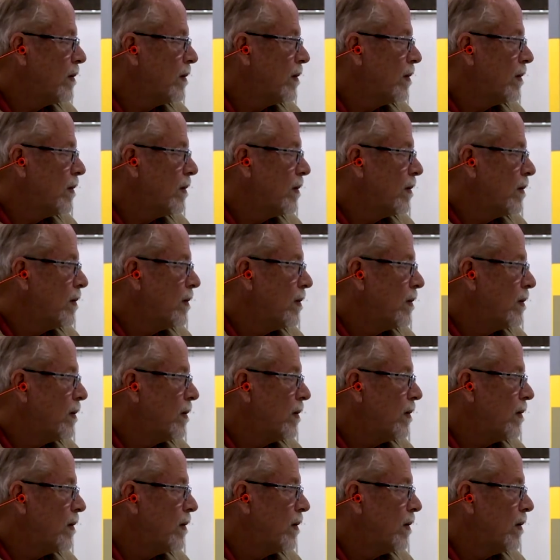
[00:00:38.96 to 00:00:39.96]

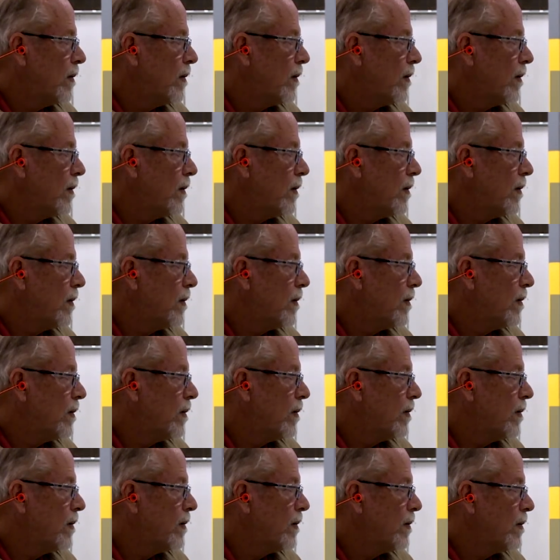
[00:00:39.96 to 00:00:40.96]

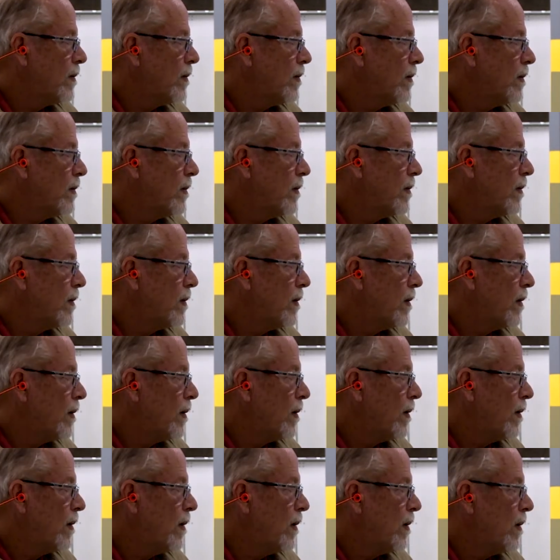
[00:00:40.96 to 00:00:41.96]

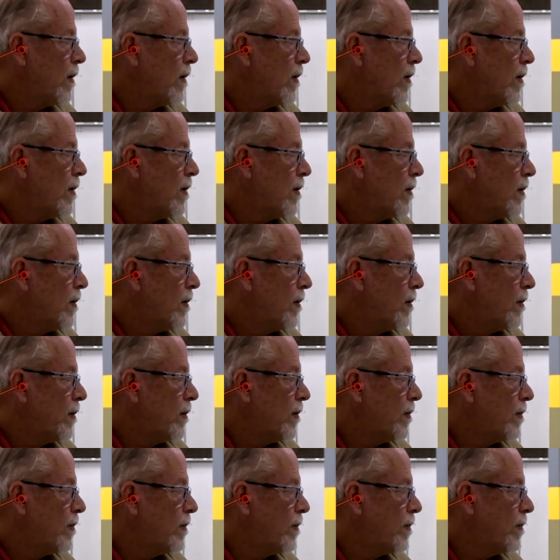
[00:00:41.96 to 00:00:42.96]

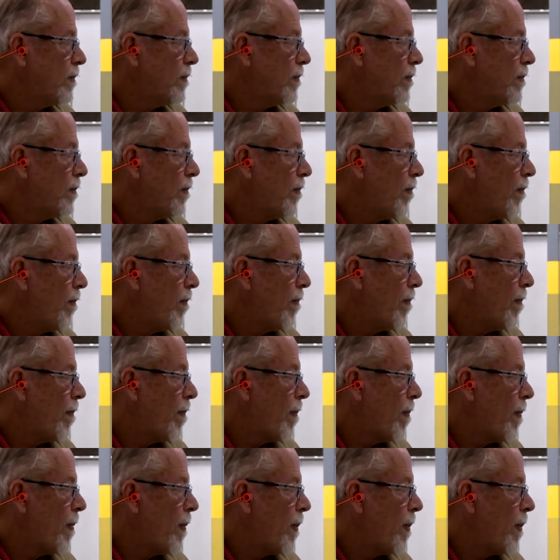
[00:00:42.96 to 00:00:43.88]
Nothing is said.